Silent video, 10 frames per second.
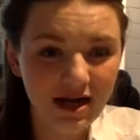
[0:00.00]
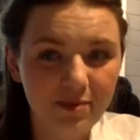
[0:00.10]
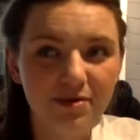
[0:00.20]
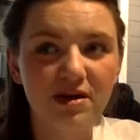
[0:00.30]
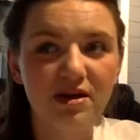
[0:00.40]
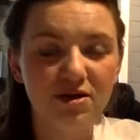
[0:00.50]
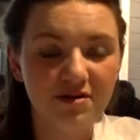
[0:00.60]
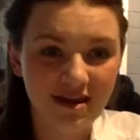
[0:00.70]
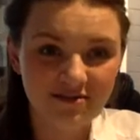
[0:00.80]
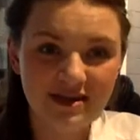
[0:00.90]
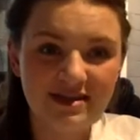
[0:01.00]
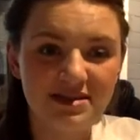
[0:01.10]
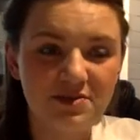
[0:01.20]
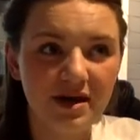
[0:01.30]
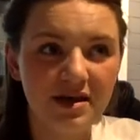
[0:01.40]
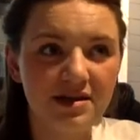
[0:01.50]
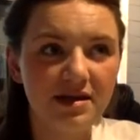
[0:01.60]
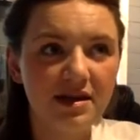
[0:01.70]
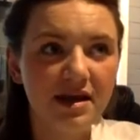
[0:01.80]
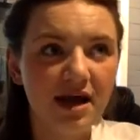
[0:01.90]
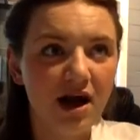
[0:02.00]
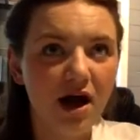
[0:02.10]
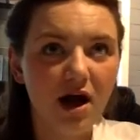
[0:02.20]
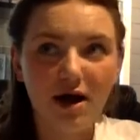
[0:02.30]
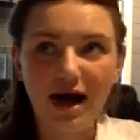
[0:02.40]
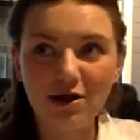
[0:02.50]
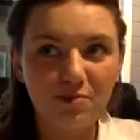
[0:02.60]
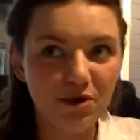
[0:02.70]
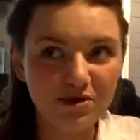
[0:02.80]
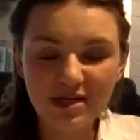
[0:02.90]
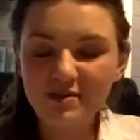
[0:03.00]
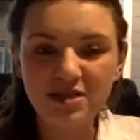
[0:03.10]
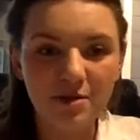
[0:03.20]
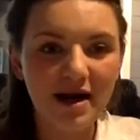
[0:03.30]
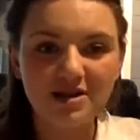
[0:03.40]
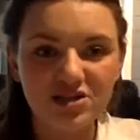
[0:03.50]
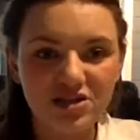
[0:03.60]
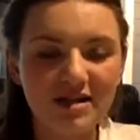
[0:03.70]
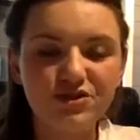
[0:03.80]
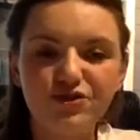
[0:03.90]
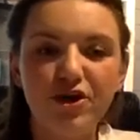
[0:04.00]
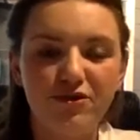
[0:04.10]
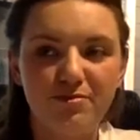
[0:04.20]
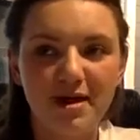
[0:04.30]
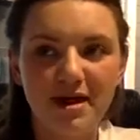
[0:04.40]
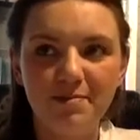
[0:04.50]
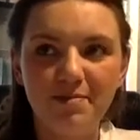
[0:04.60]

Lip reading: I put a lot of effort into it, and because I was so passionate, that drove me.